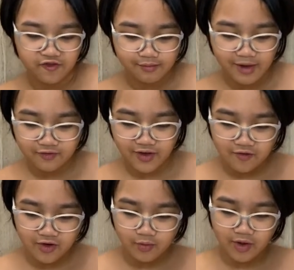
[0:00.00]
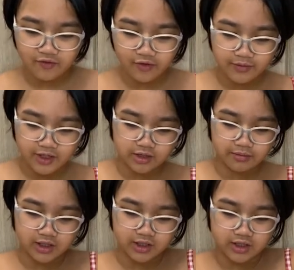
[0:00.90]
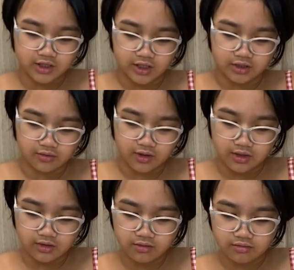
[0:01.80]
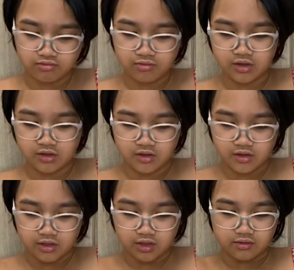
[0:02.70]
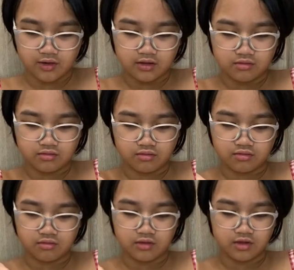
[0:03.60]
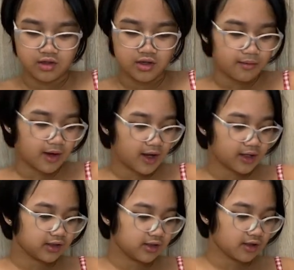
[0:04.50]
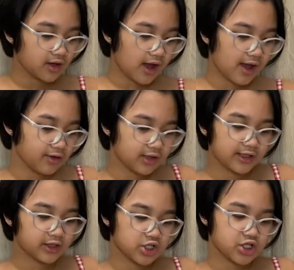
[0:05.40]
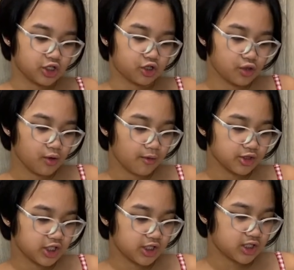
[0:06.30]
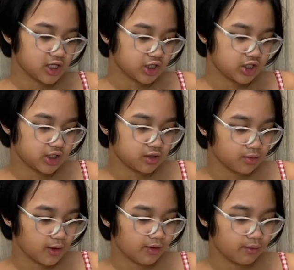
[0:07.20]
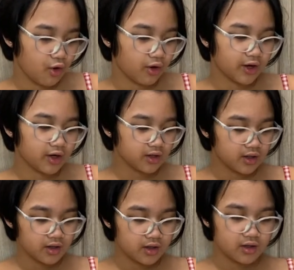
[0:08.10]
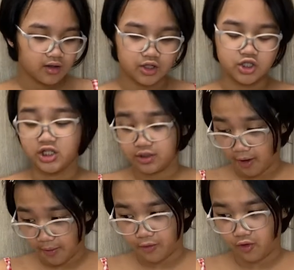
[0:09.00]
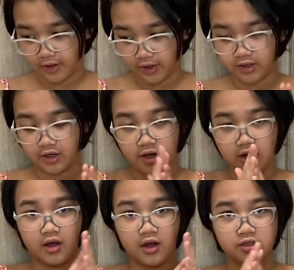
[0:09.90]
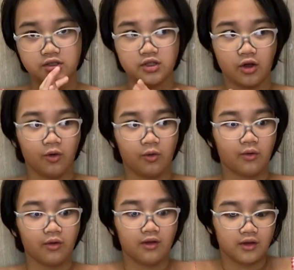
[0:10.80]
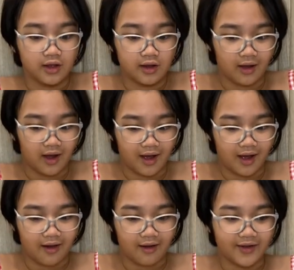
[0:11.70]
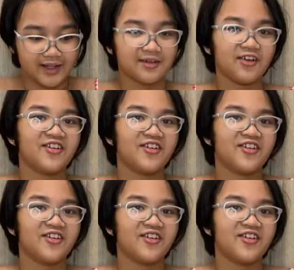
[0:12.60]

My favorite one from this mix is this one. This one. But I really like the cheese, cheese, cheese one more. The cheese bomb more. So that's my